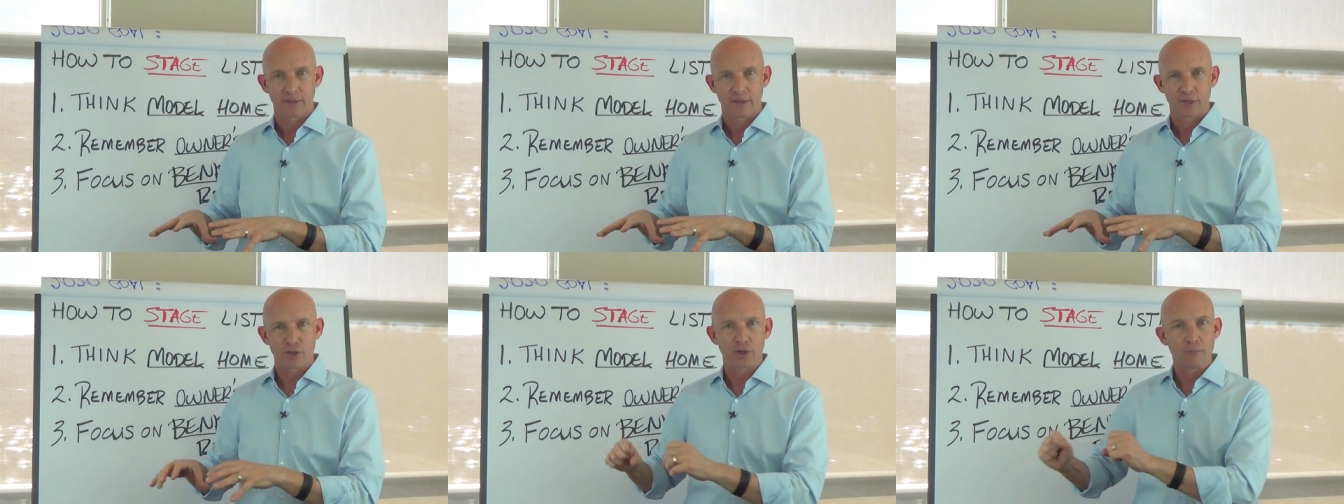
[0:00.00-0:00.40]

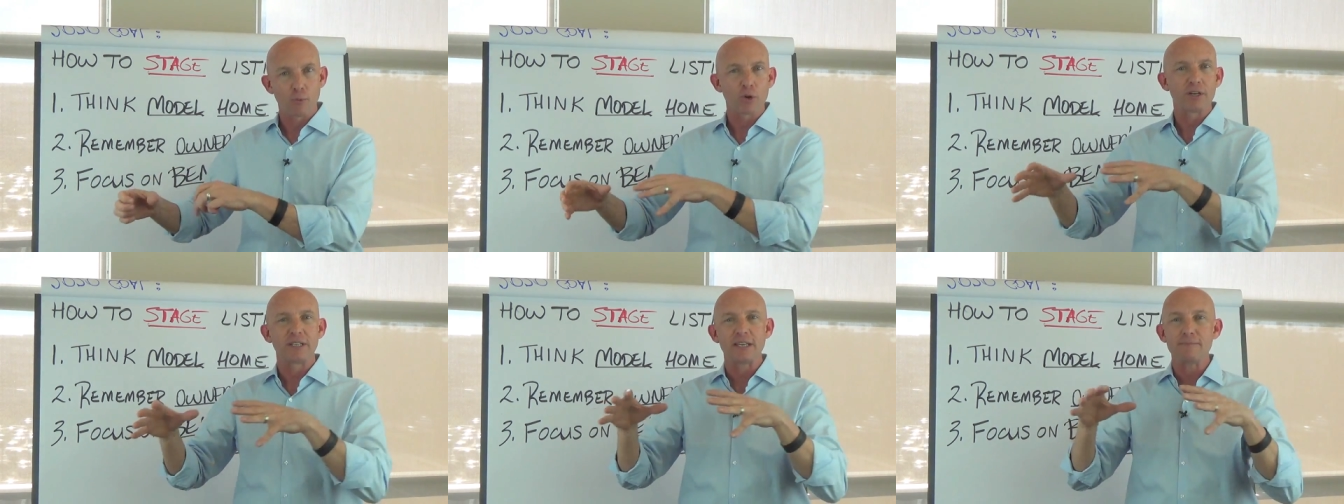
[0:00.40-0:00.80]
So the
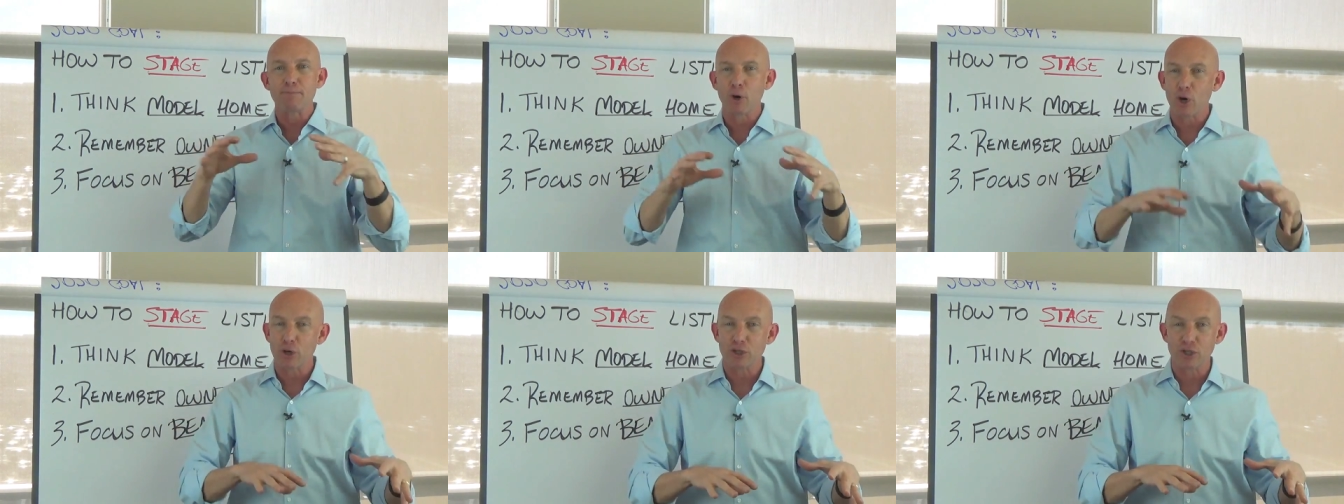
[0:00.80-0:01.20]
more
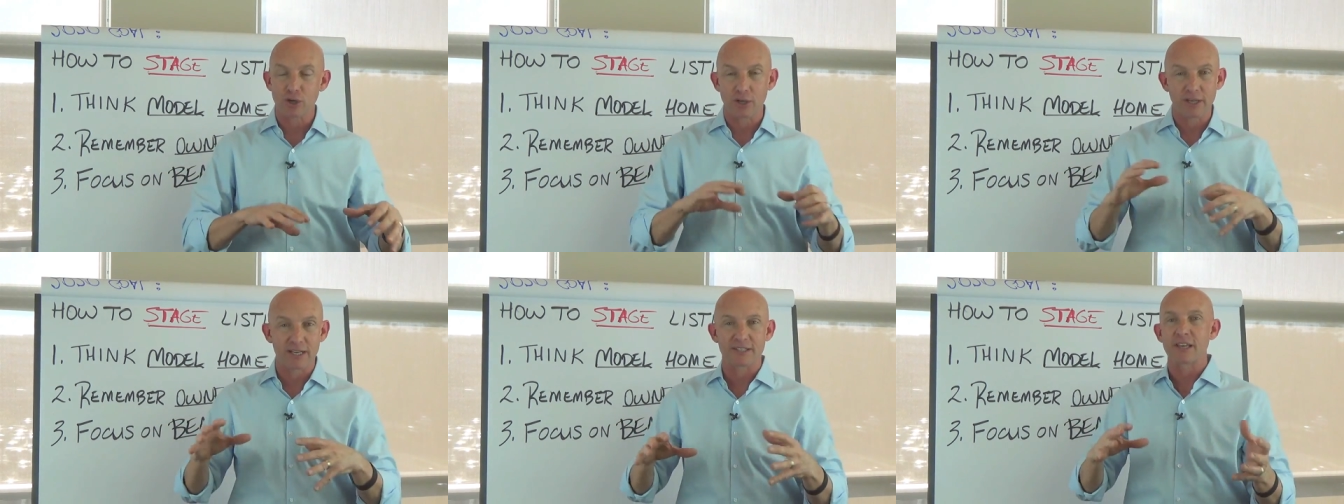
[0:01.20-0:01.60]

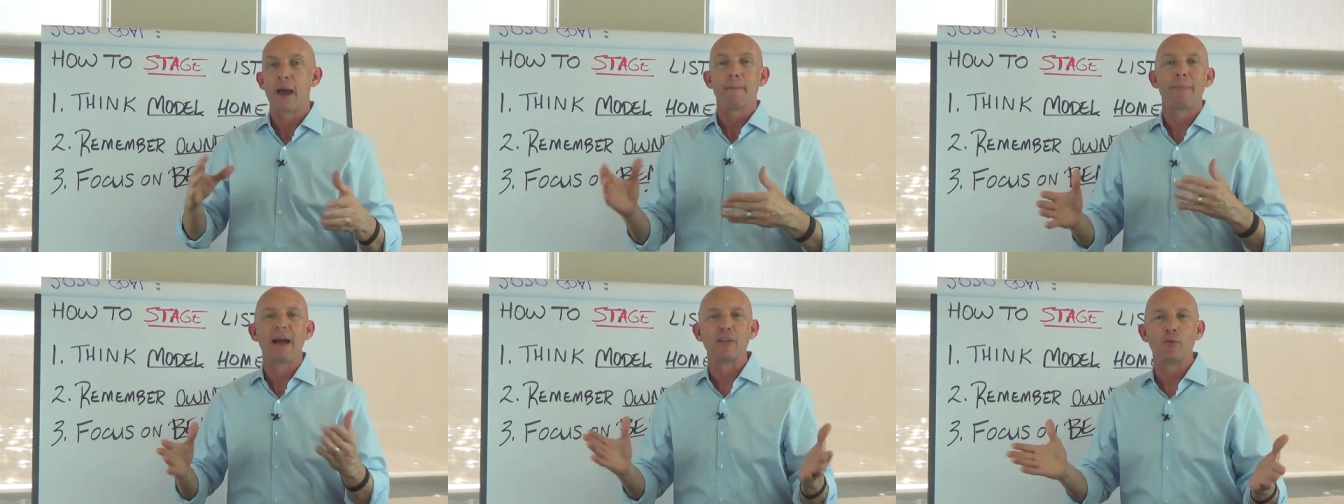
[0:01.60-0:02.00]
depersonal it is.
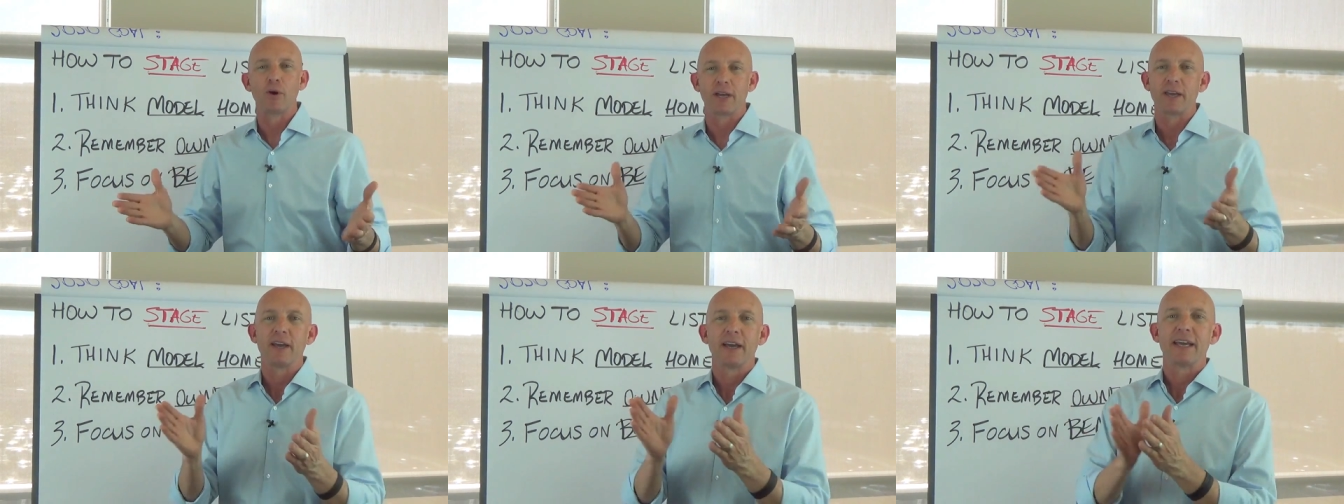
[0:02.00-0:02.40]
By the
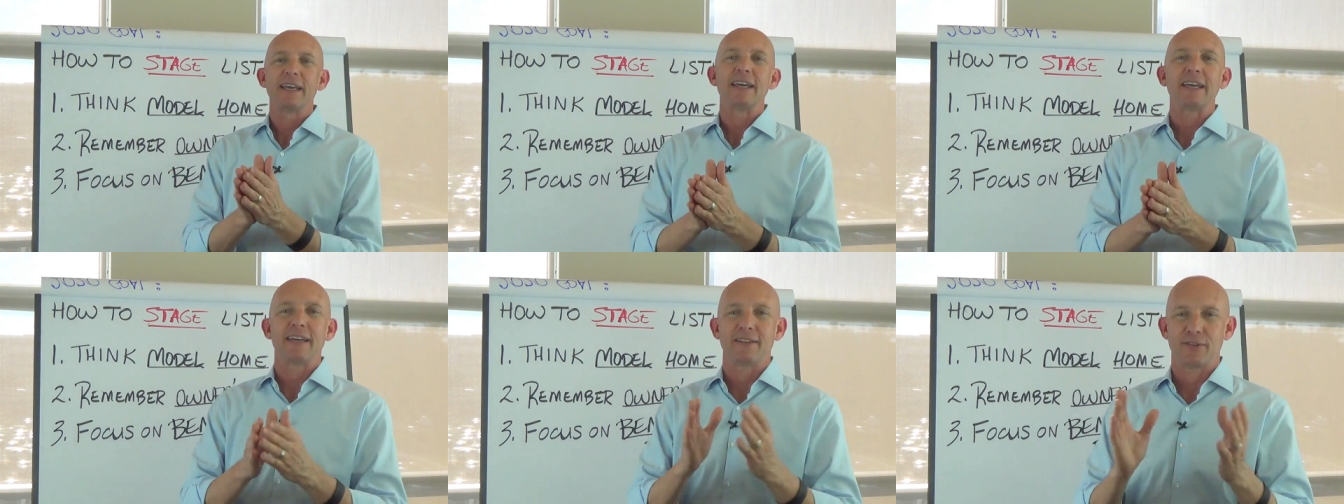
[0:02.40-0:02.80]
way,
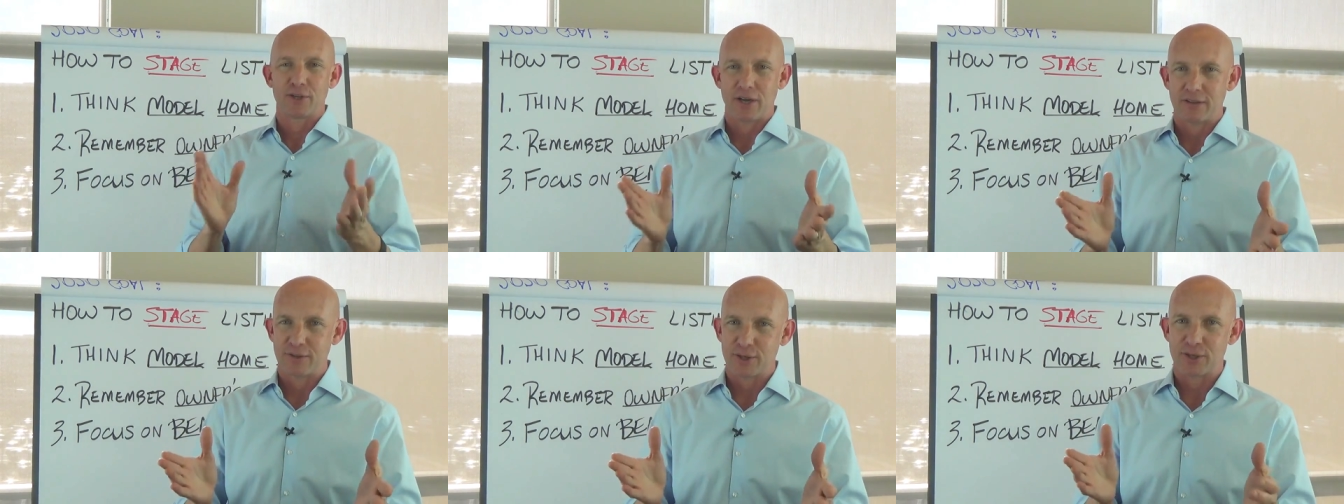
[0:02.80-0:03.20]

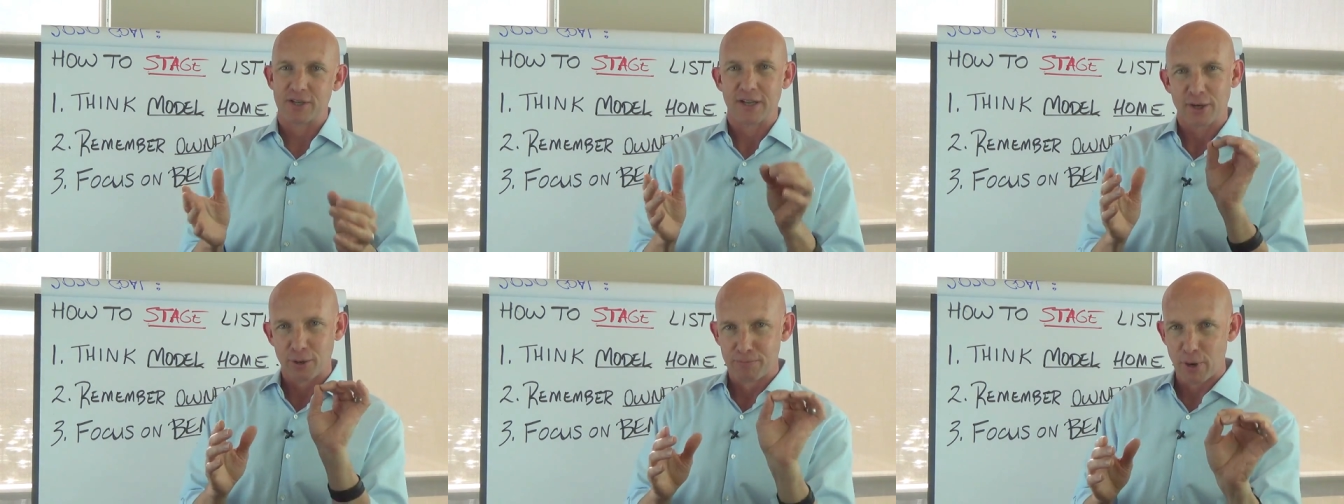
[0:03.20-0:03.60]
just a
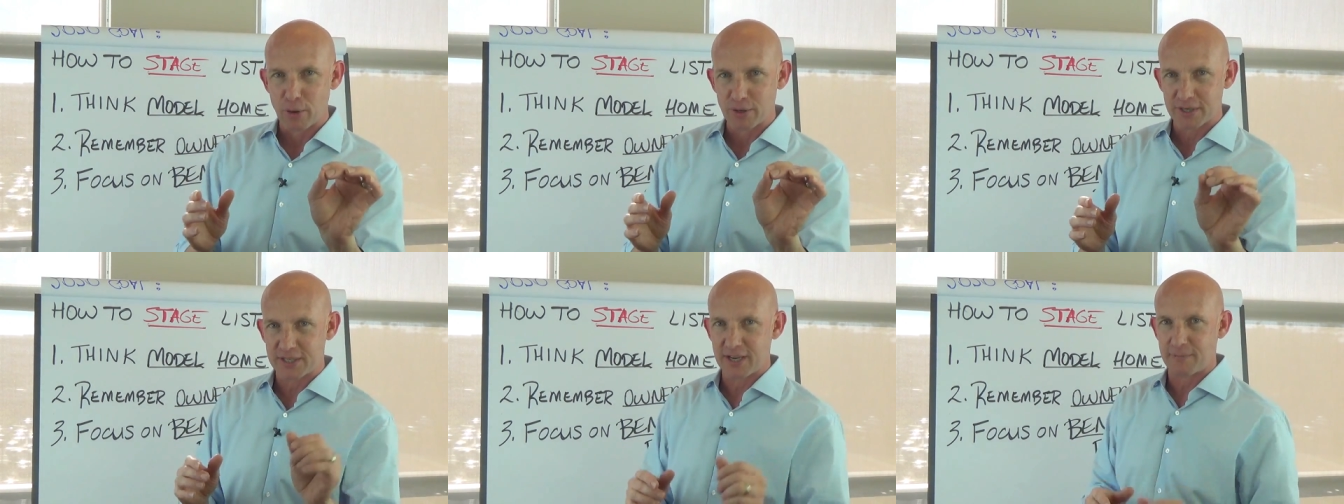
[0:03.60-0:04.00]
little
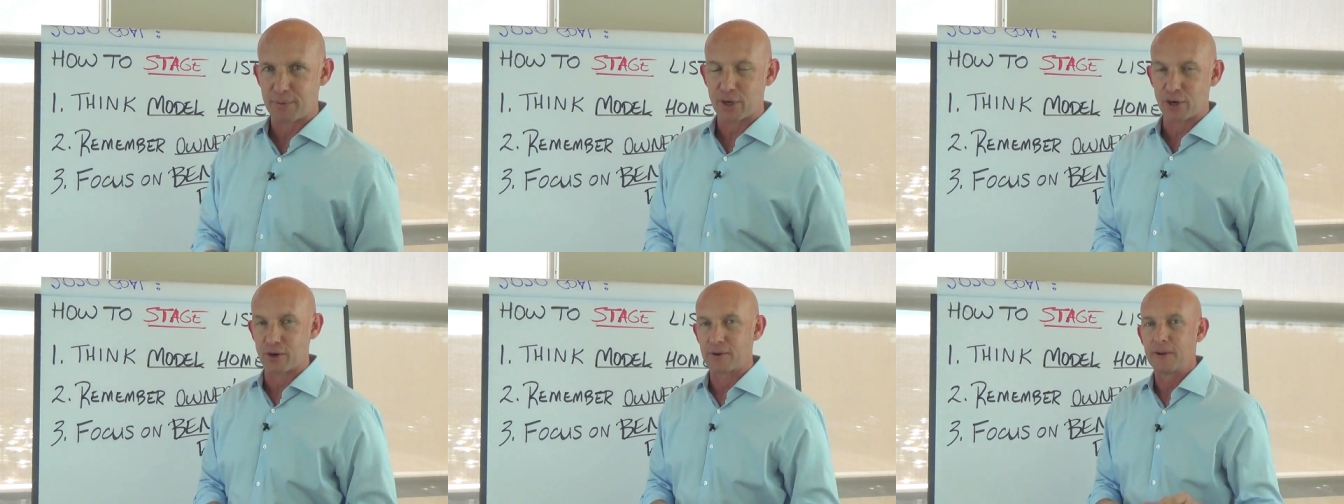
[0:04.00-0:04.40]
bonus tip
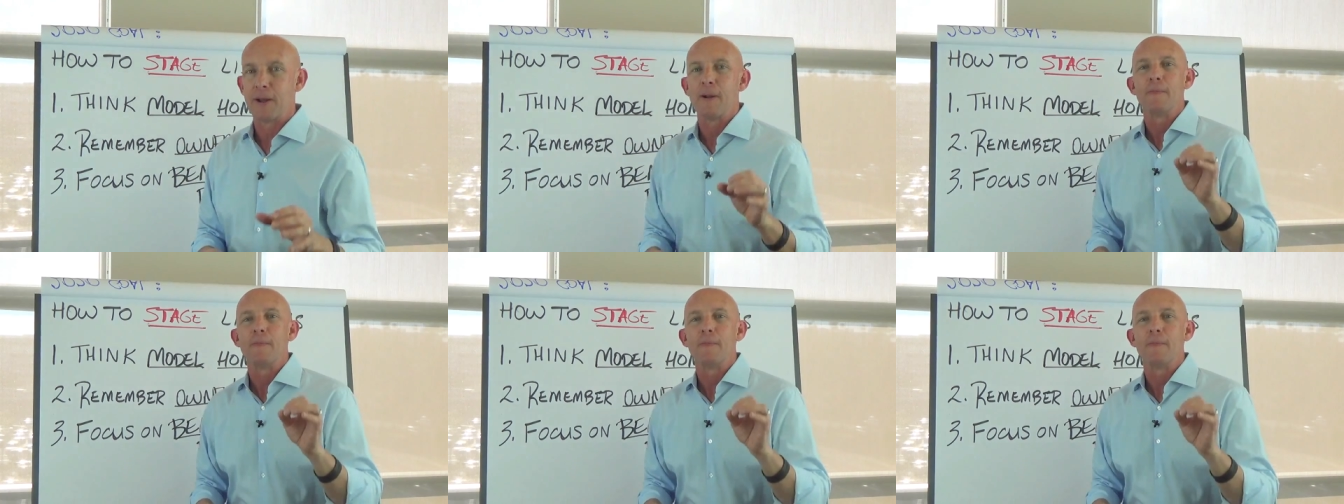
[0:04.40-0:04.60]
here.